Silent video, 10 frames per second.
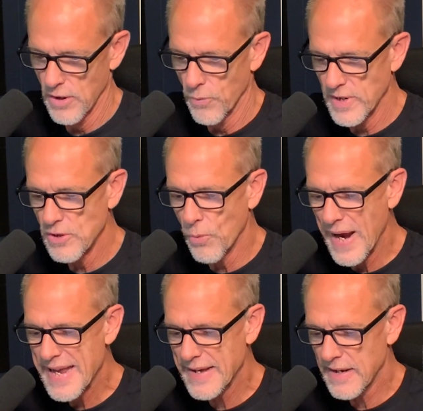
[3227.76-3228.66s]
When you
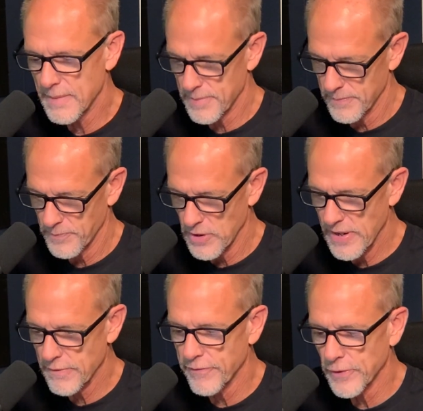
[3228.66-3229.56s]
wake up, you
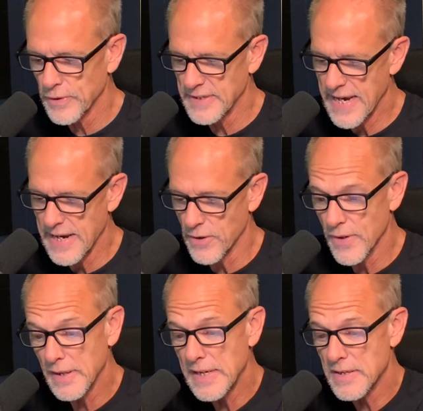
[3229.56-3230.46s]
have a full tank, or
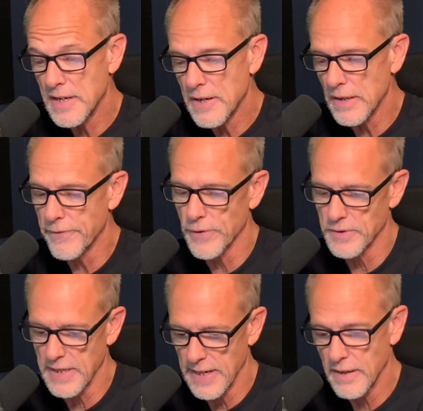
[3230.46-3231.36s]
at least a nearly full
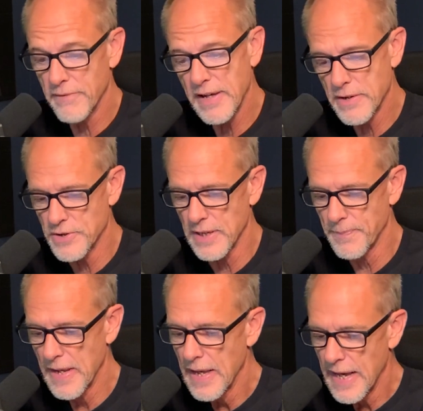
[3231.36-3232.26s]
tank, of energy.
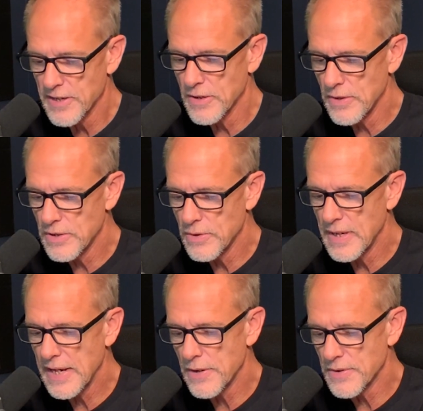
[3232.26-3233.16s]
As soon as you
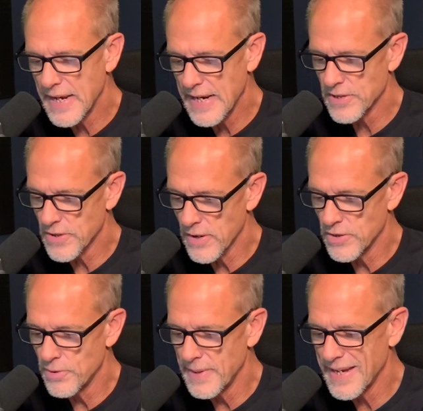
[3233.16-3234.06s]
get your day
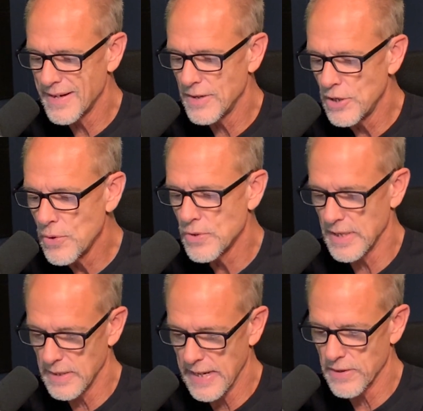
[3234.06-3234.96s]
started, you begin
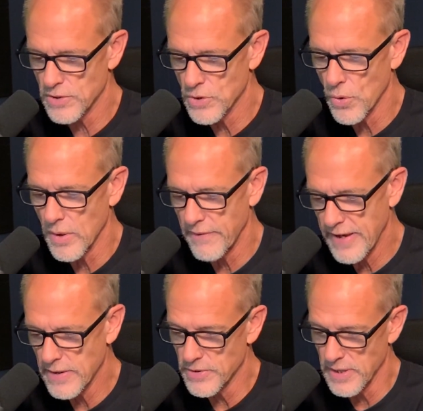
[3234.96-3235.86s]
using that store of
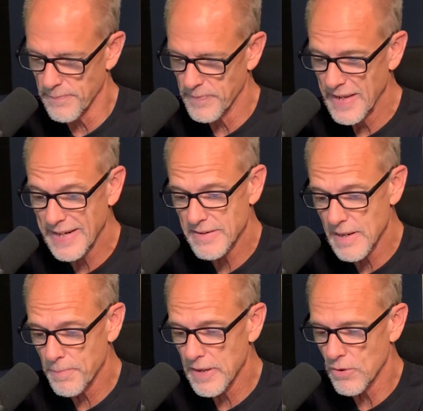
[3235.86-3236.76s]
energy. It's
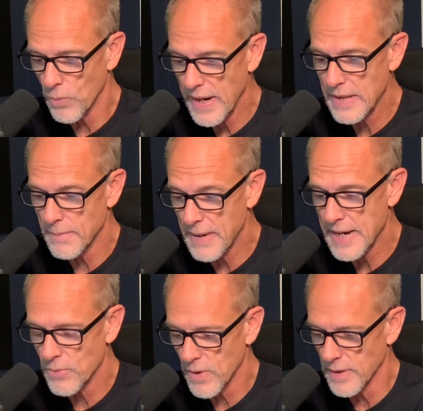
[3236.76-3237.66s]
simply the way the
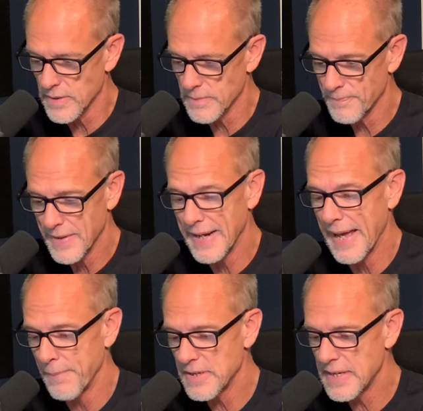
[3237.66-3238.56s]
body works. It
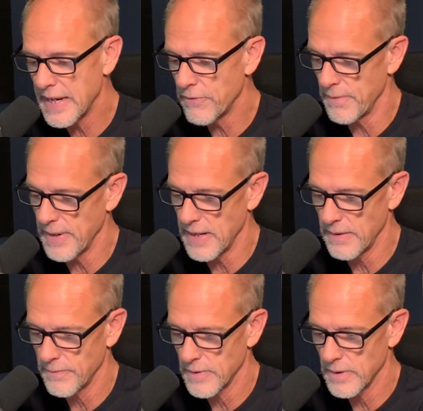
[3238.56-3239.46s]
happens to
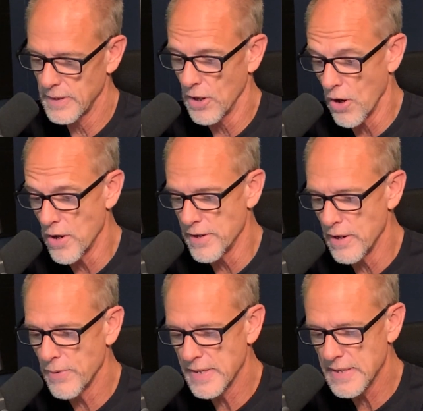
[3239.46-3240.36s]
everybody. There are
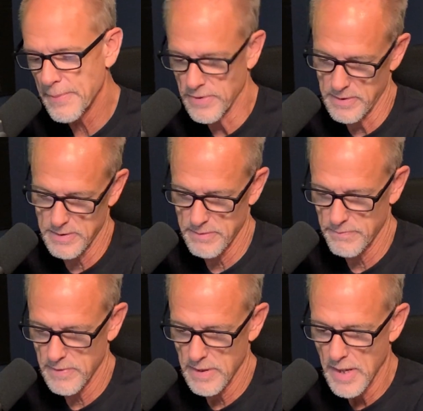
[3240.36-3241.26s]
no exceptions.
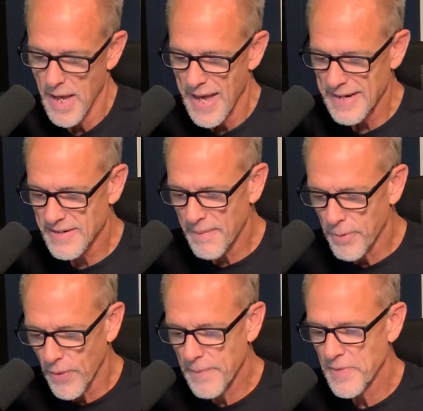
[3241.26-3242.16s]
At some
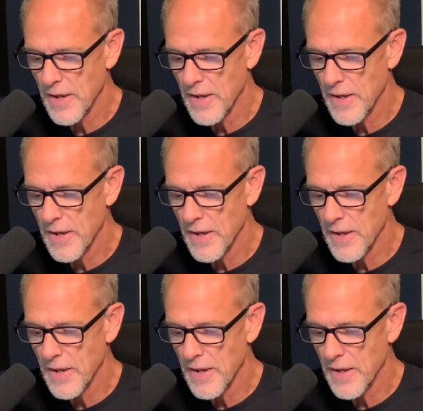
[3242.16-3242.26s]
point,